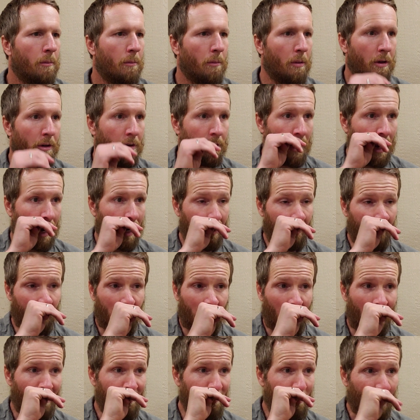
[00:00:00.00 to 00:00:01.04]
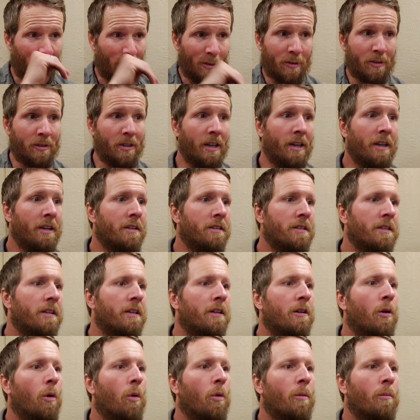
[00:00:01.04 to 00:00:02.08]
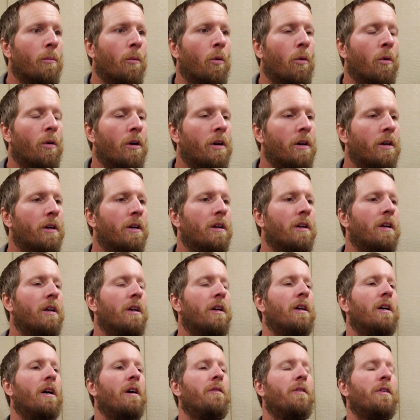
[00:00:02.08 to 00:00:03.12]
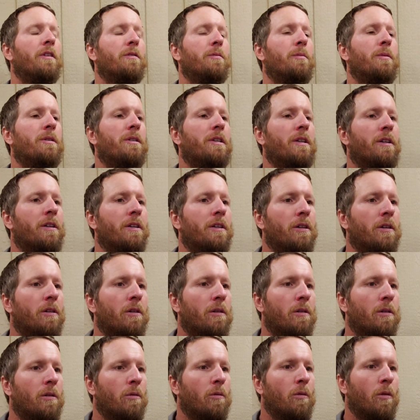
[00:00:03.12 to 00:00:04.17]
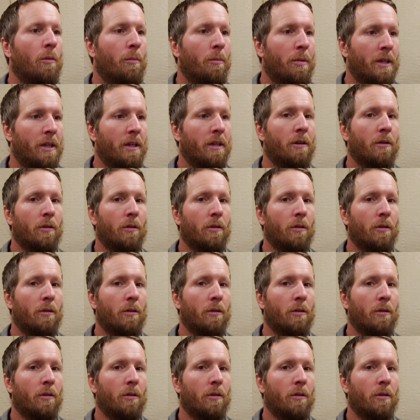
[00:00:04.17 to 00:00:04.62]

but 95% or more of this material will be